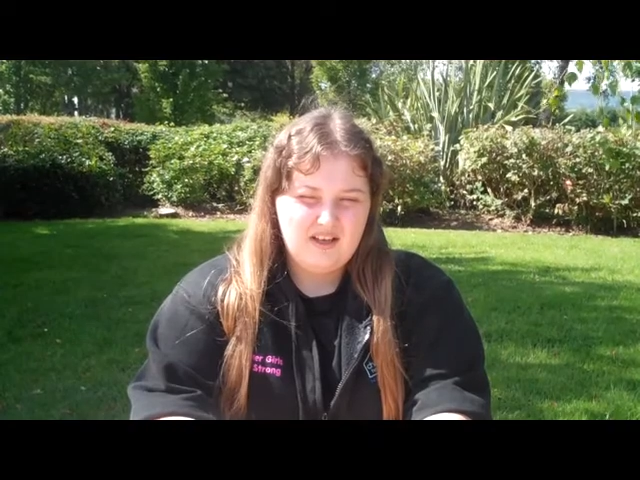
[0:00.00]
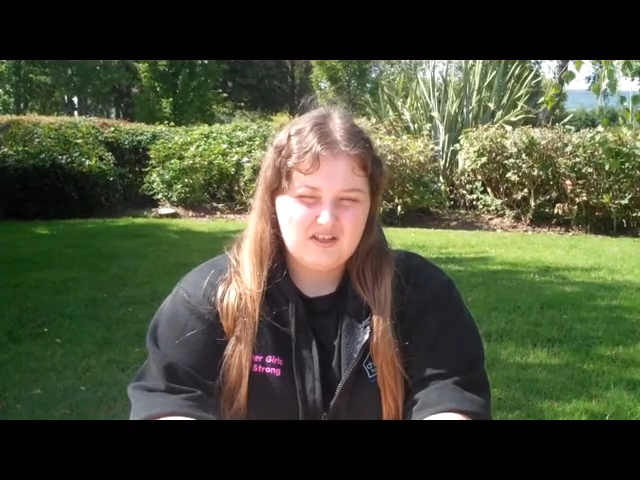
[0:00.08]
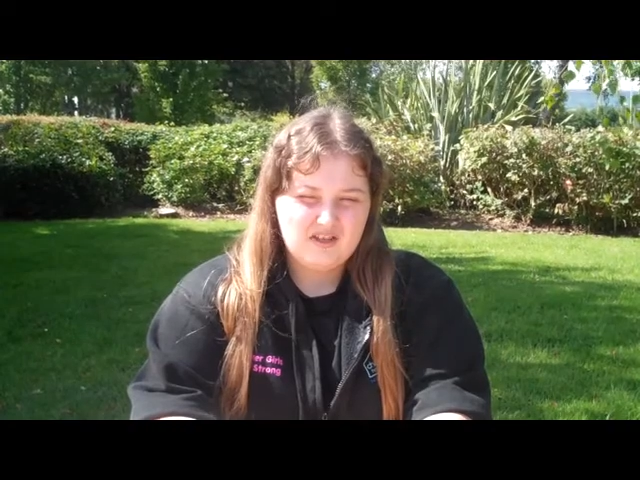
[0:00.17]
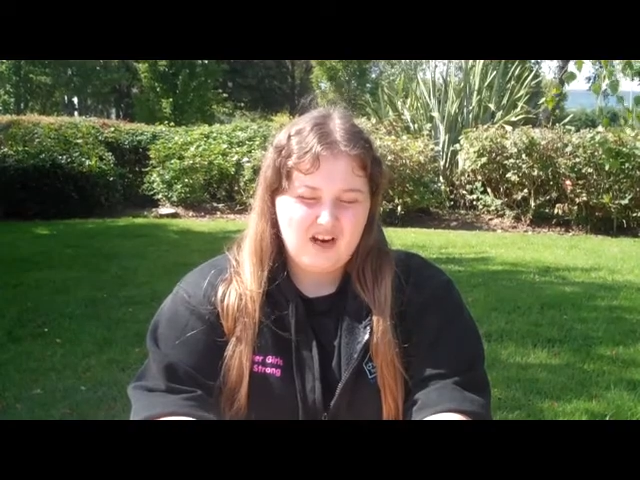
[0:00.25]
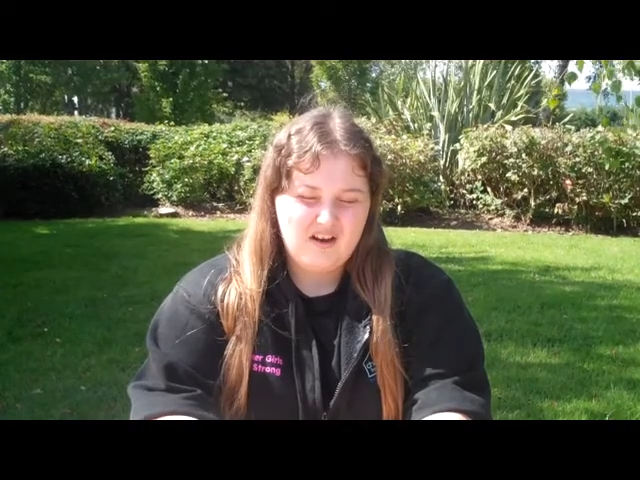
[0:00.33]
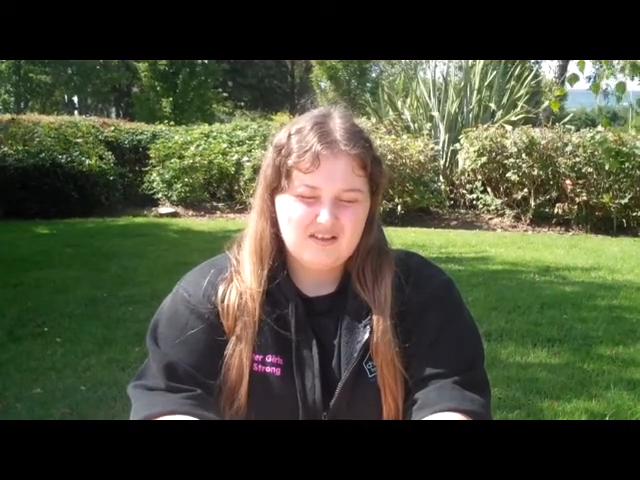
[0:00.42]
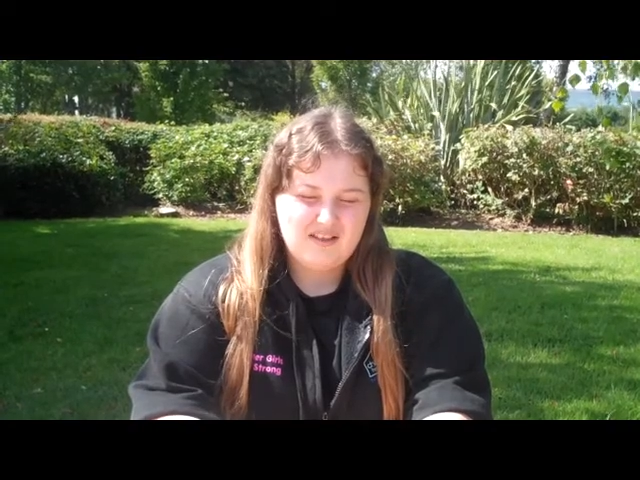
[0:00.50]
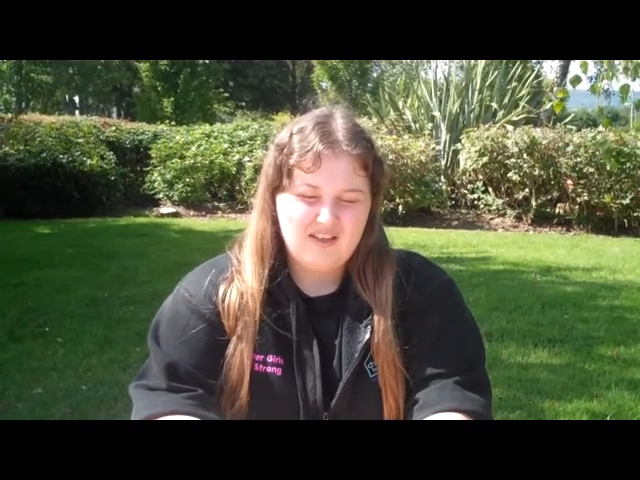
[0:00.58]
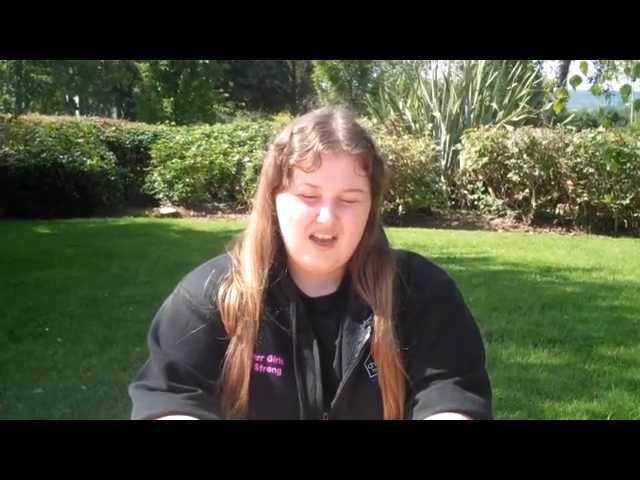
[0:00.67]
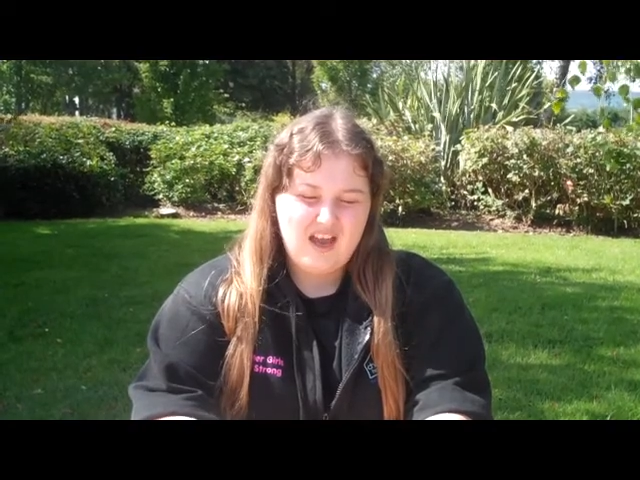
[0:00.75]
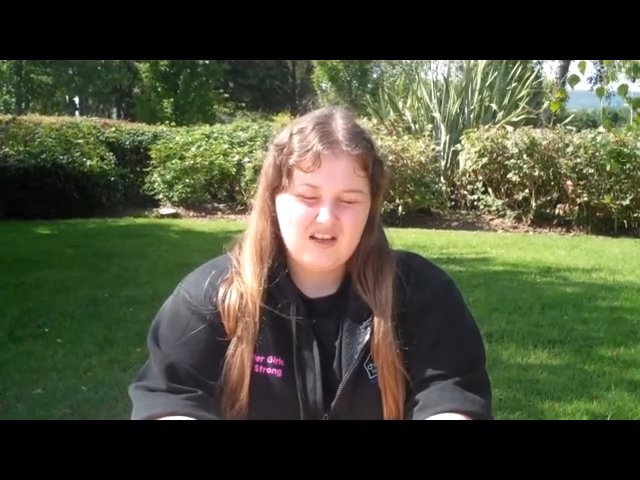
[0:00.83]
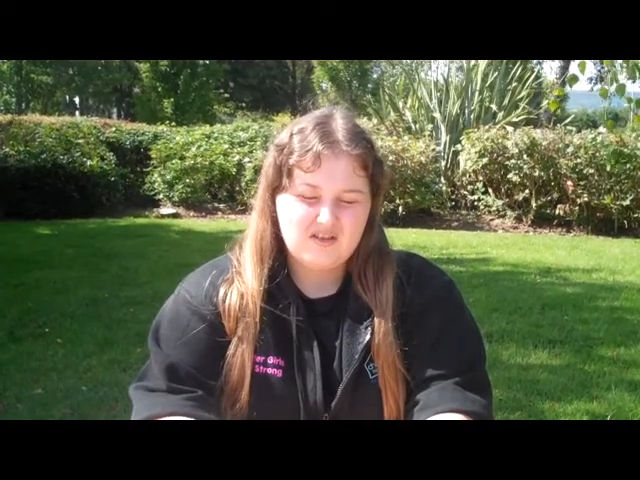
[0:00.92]
a charity
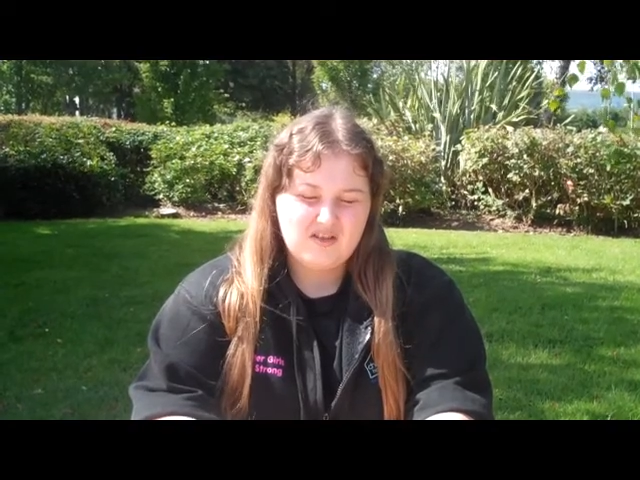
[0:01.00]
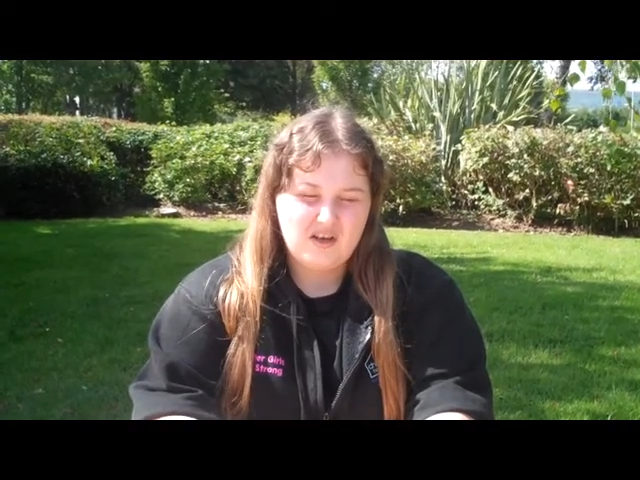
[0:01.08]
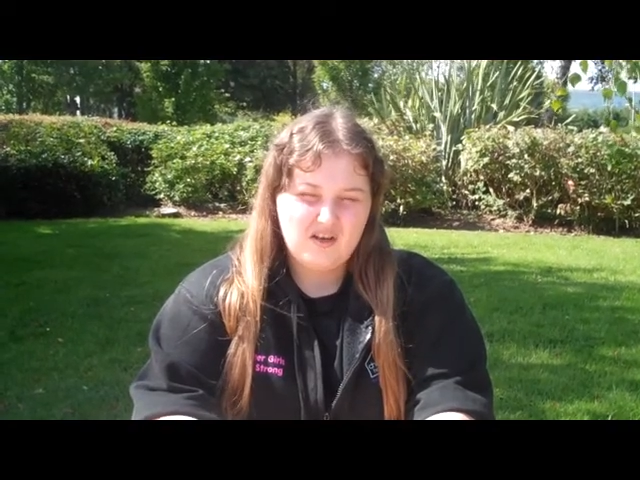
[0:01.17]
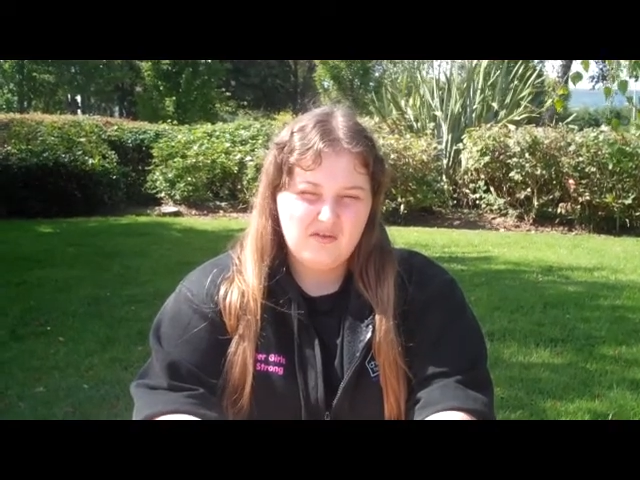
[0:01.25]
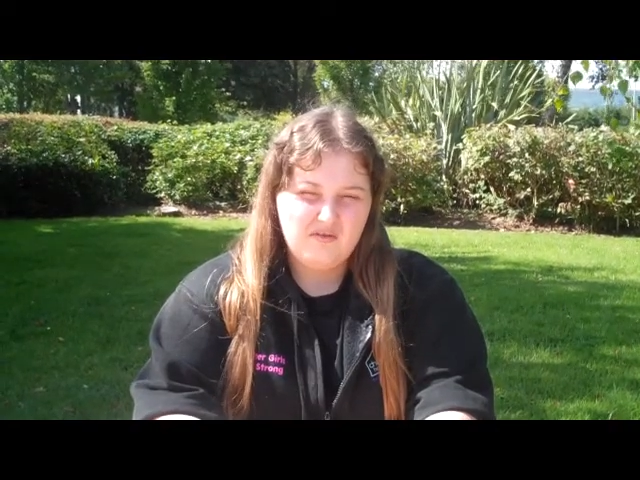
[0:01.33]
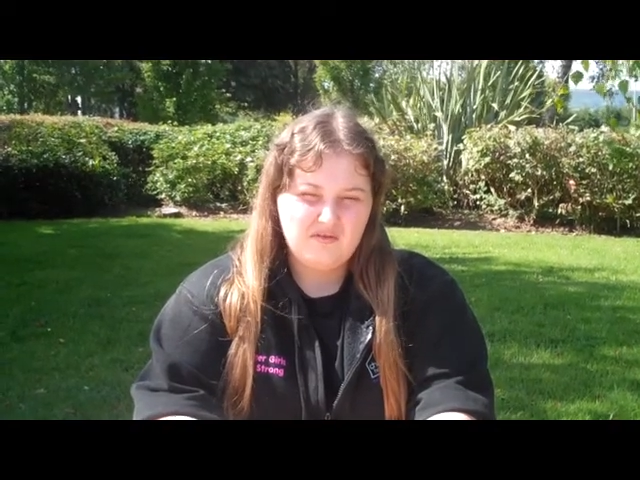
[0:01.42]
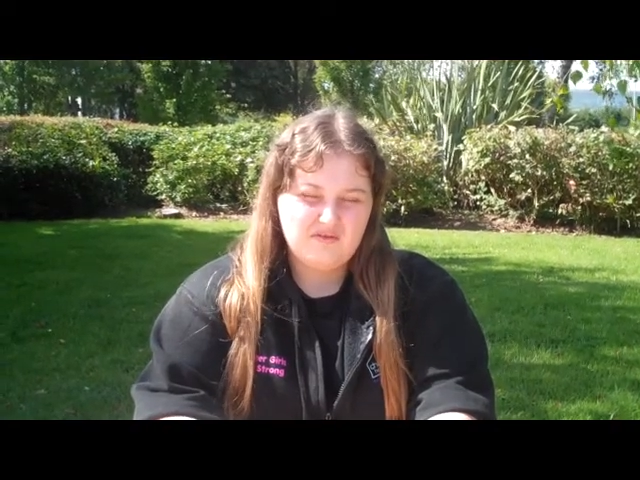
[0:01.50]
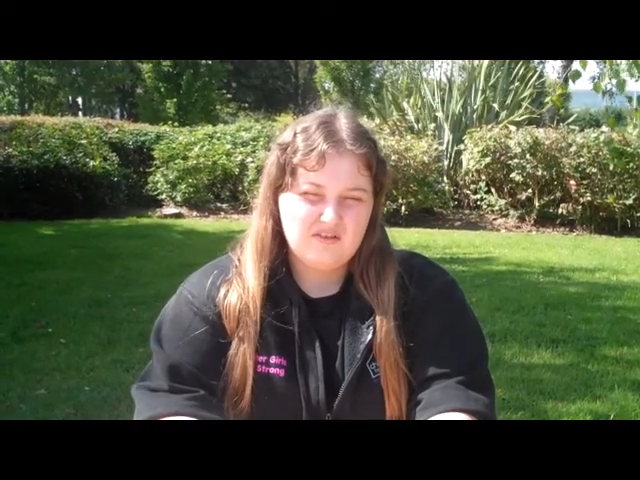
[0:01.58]
head shave